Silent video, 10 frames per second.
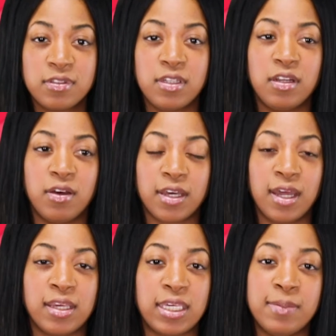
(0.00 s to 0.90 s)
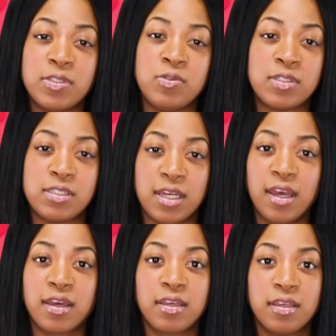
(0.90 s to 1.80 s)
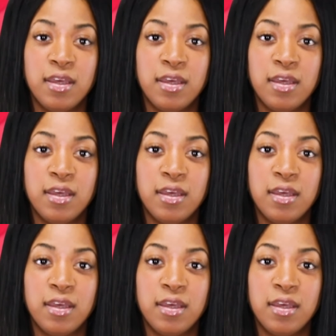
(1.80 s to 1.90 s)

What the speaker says: It of keeps you stuck.